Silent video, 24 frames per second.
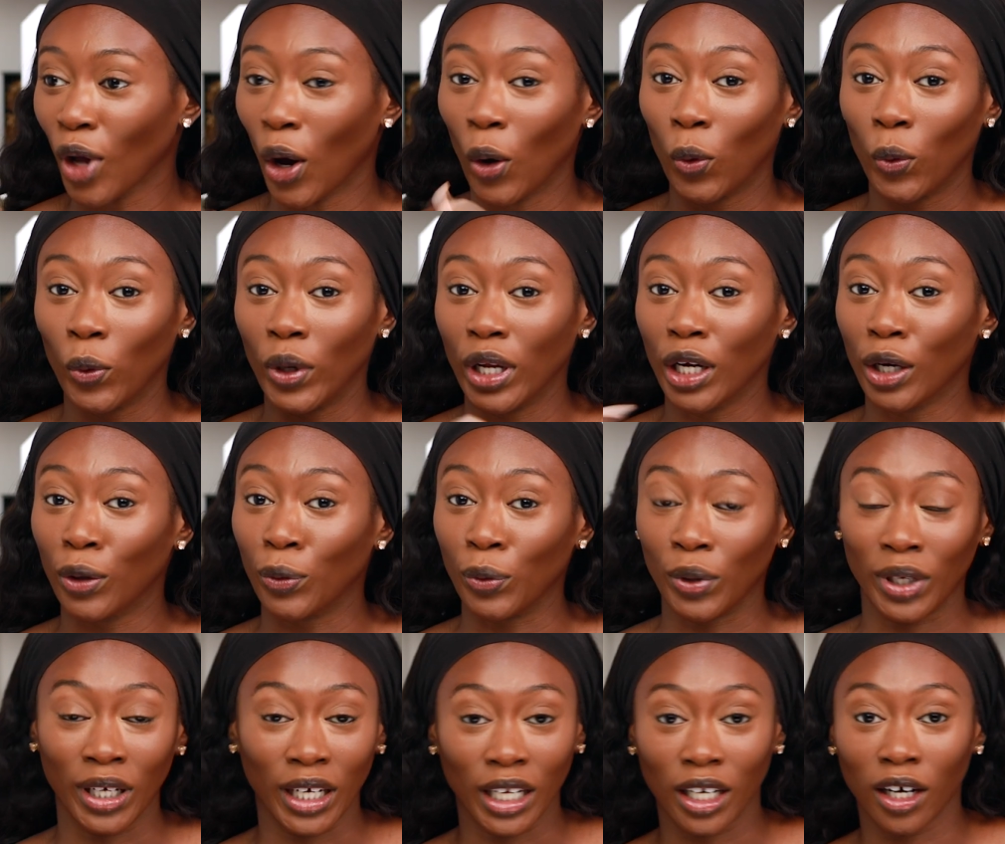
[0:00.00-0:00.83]
We don't
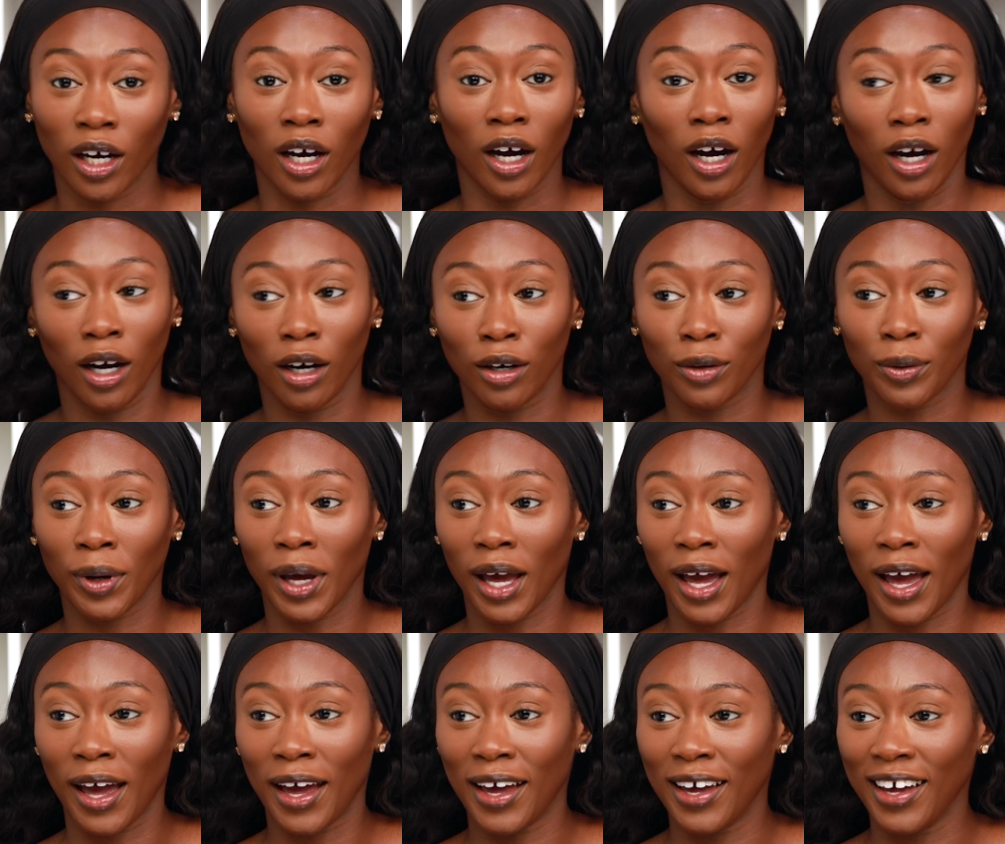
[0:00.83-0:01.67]
need her,
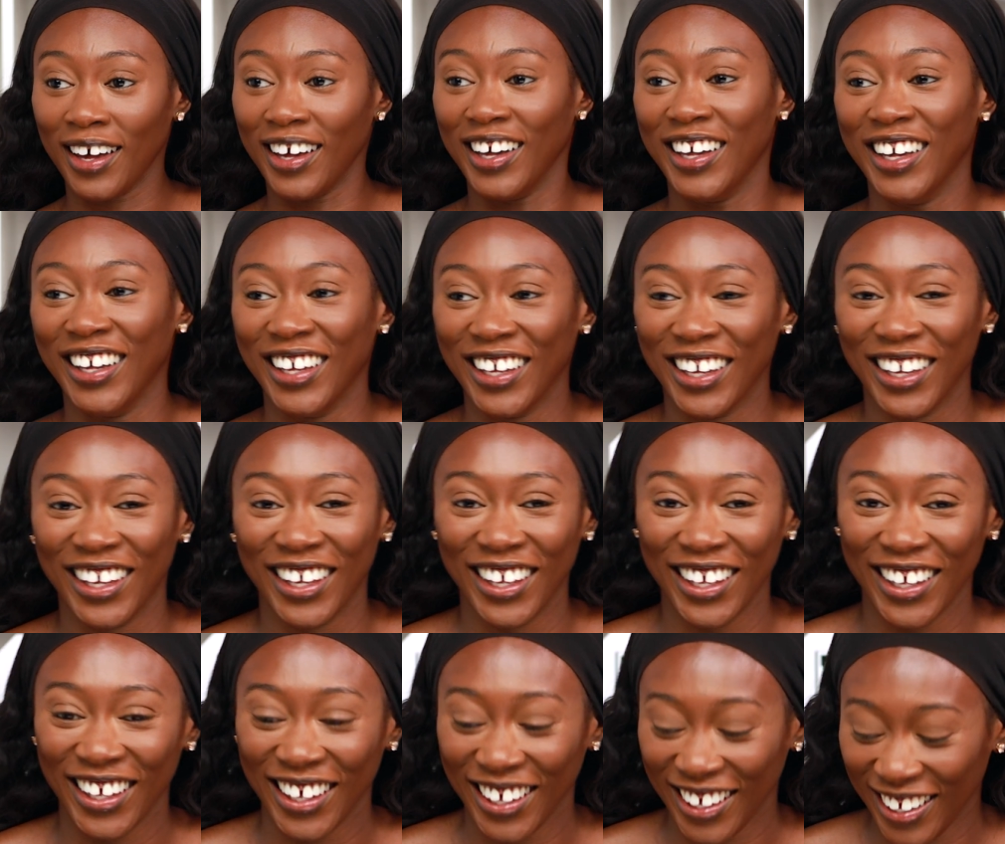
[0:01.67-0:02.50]
okay?
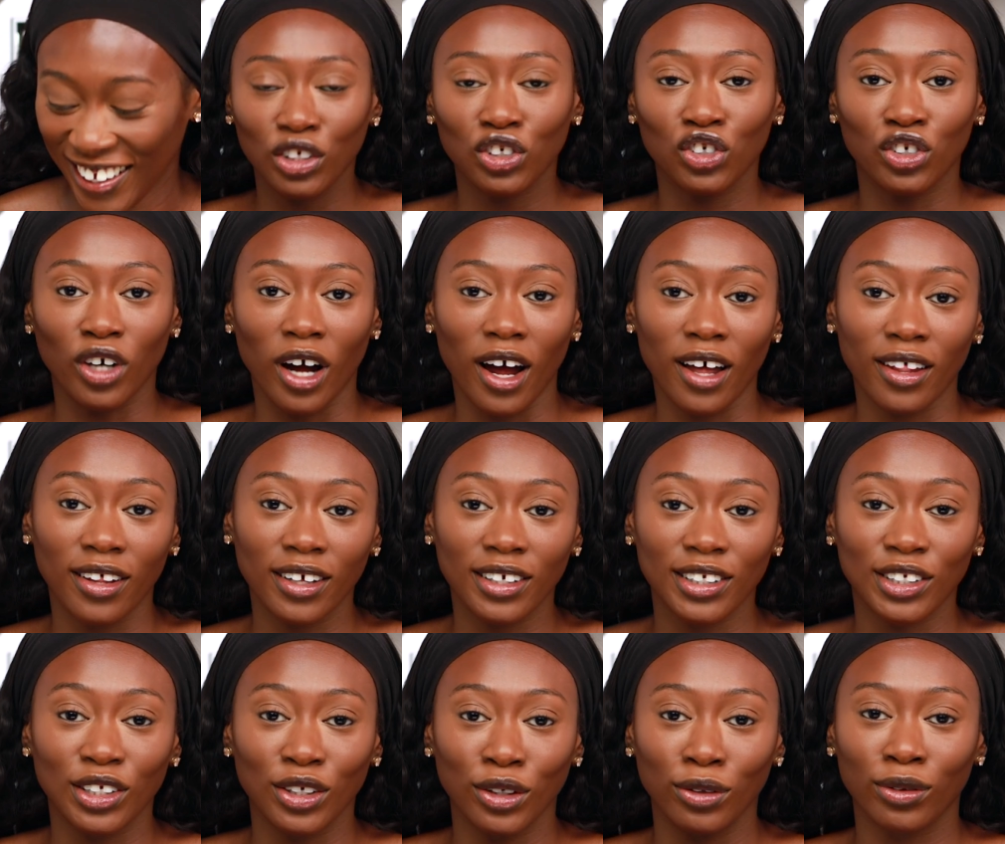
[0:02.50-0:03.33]
Try
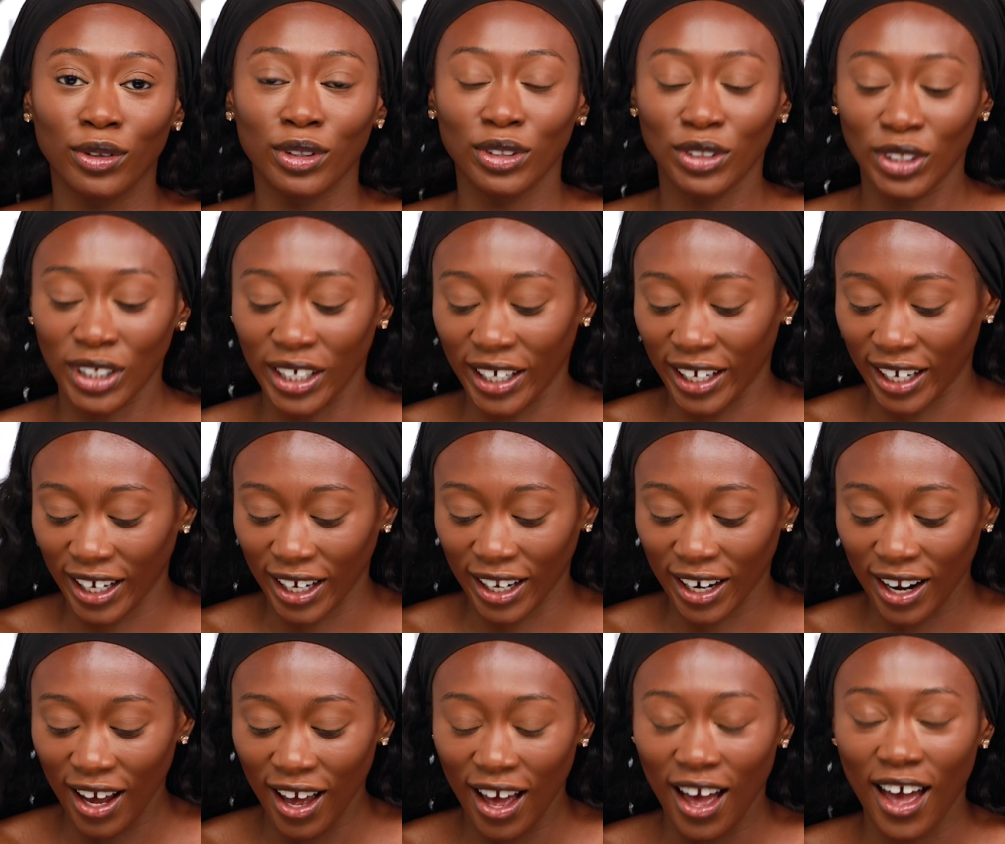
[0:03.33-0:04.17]
this new
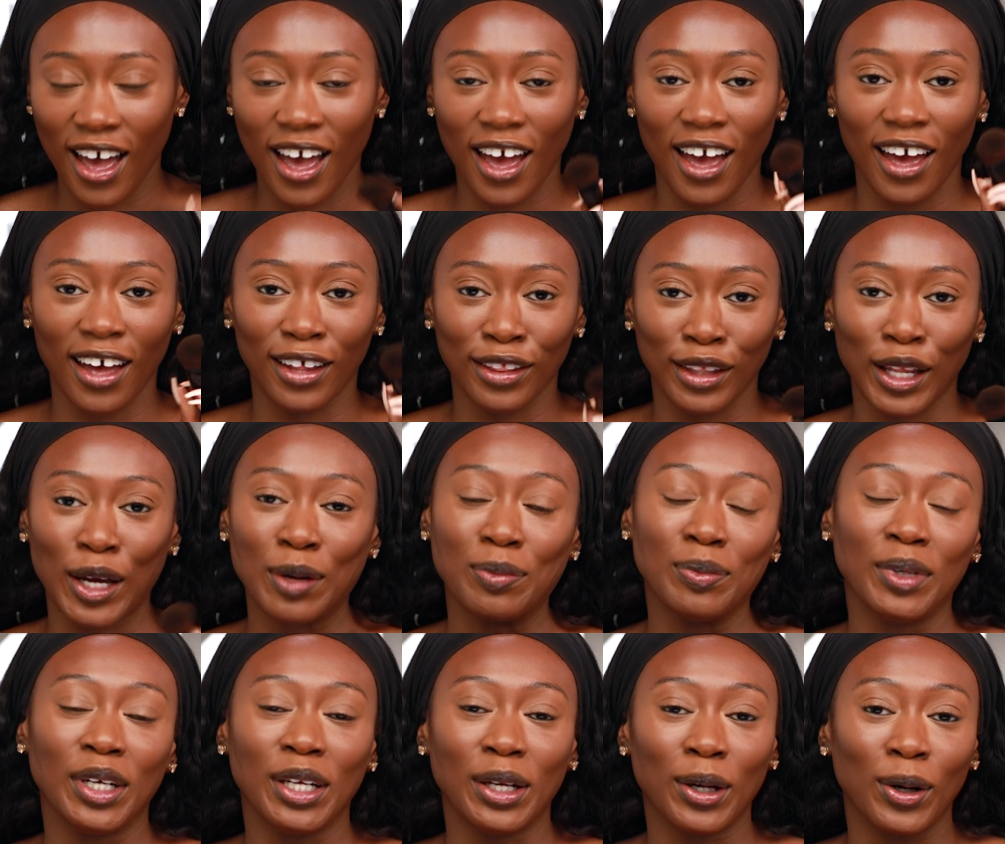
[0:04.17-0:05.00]
routine and let
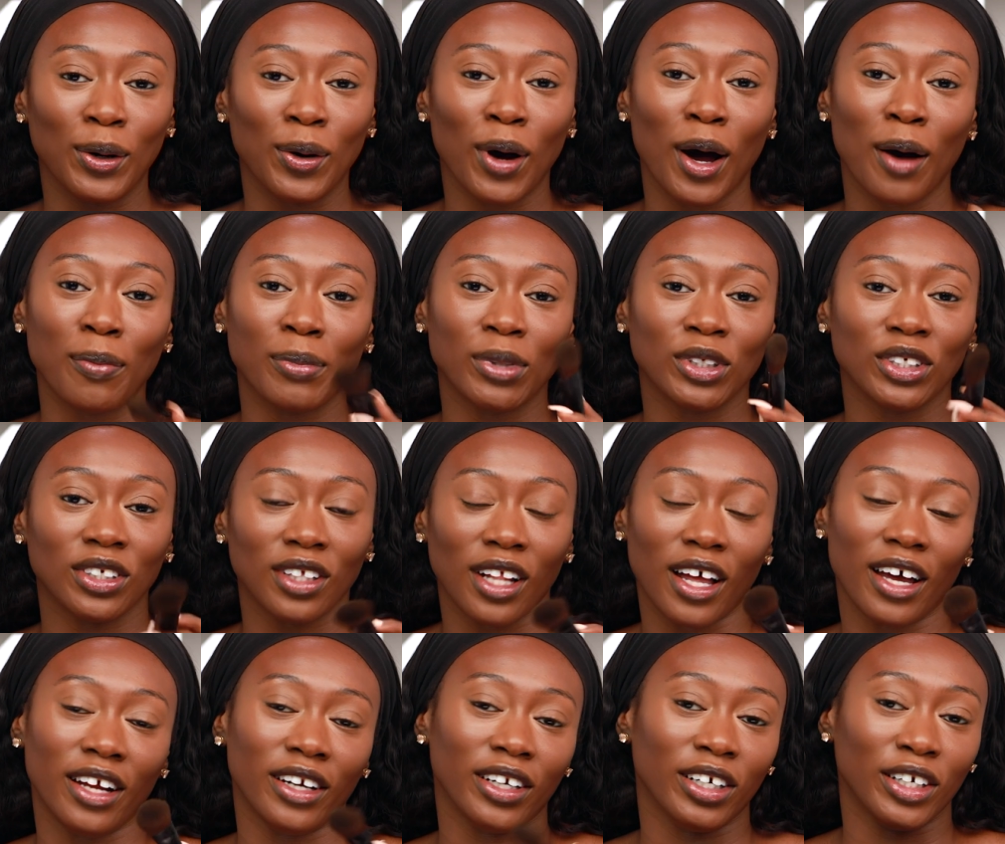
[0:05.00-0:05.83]
me know how much
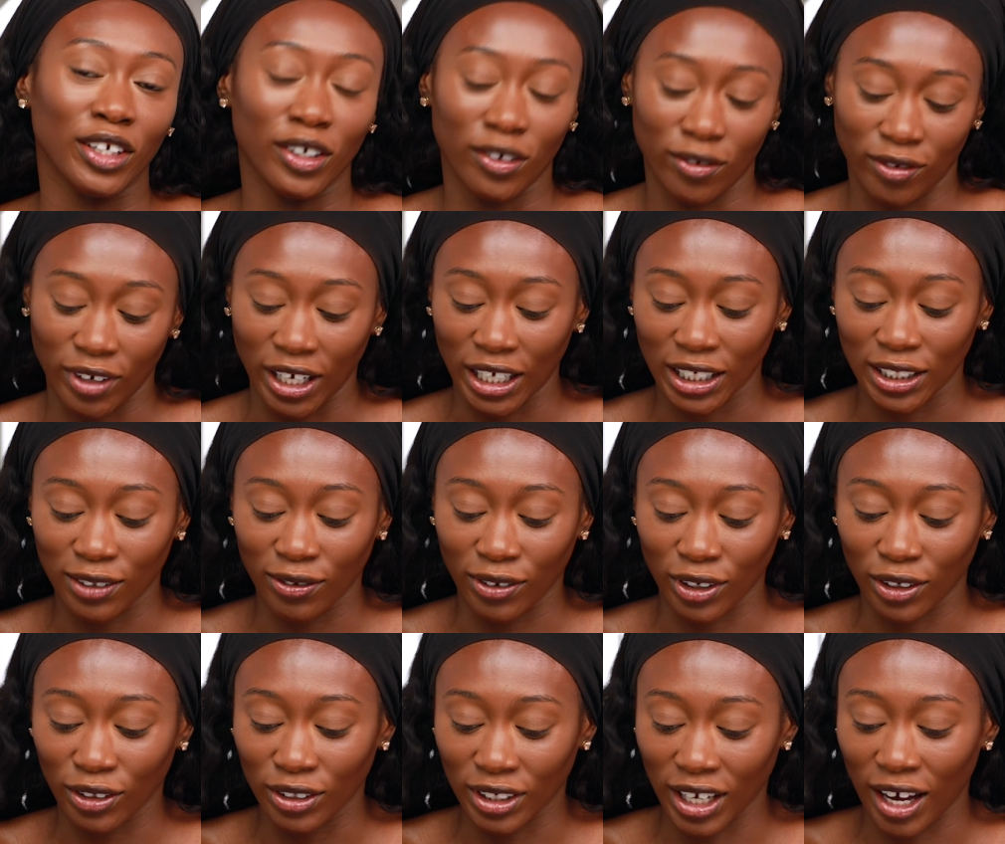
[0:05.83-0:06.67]
lighter your face
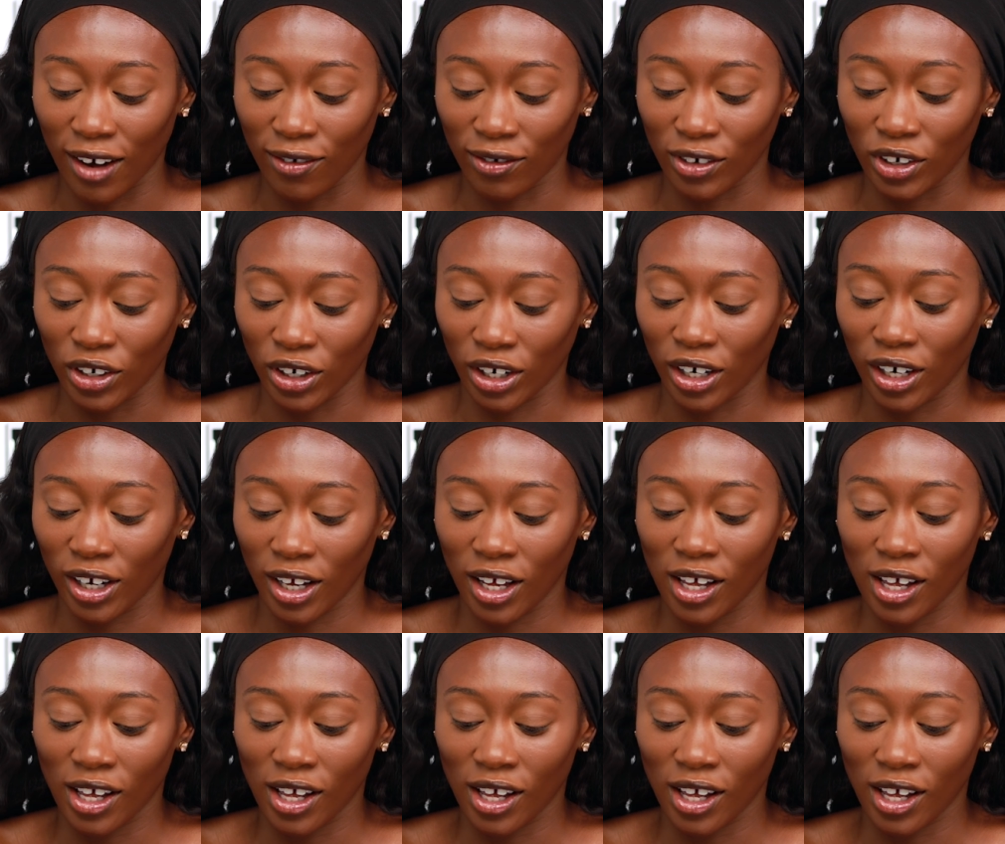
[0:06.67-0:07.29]
feels after.